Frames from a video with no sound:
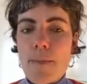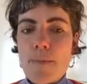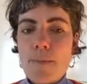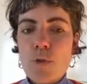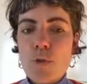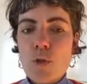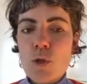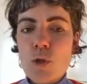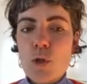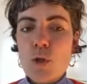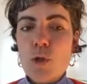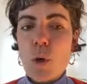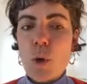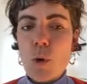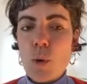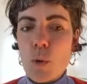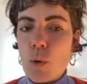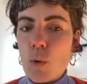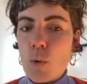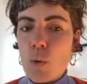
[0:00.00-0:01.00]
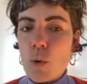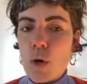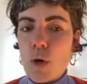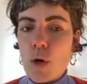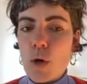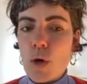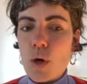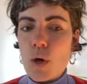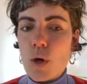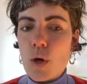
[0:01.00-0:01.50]
So
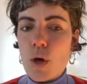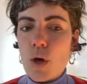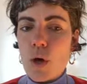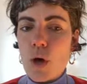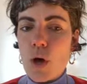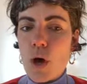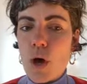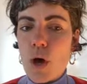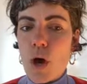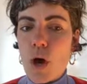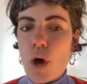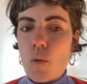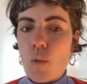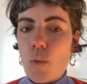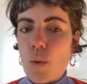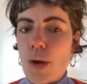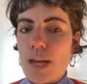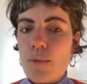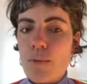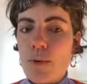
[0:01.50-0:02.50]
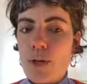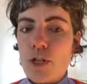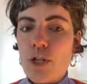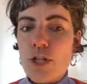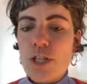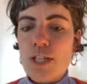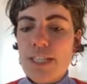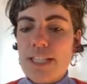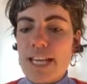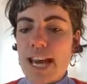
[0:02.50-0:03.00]
we would
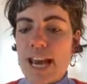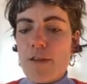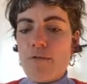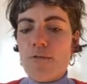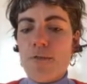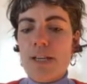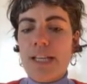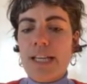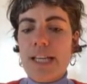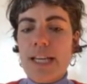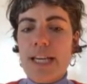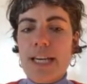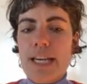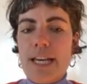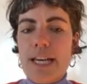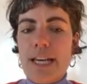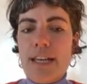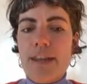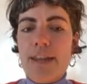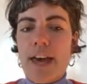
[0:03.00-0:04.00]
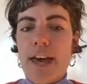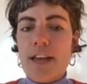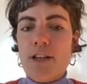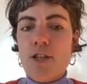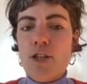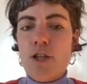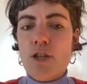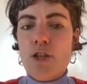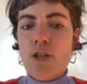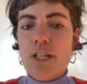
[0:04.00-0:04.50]
just say really here
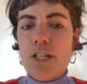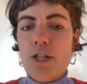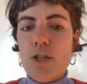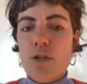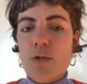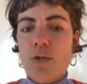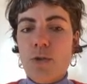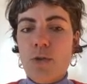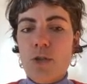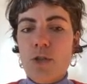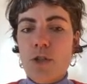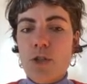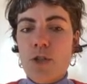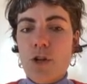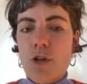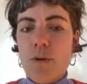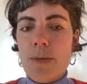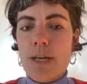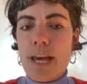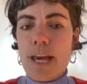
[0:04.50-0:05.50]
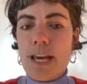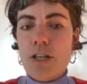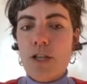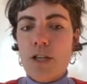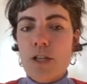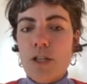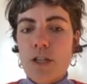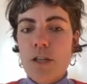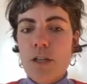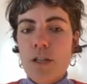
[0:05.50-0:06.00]
that judicial
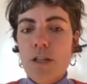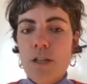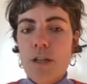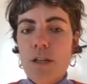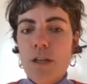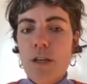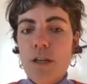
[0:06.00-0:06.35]
determination,